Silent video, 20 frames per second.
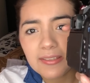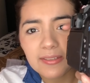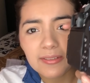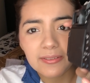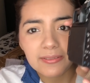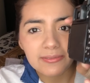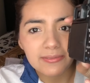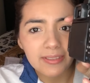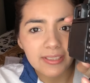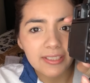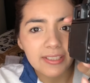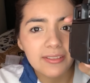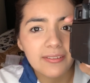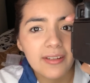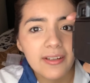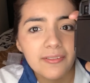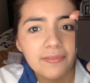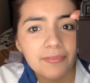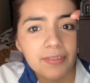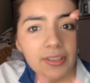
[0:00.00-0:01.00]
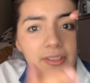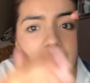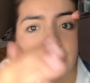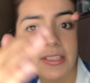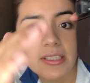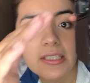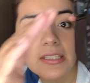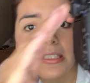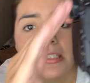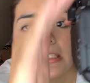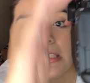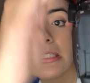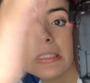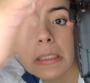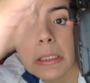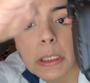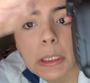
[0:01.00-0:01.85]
so like you have all this.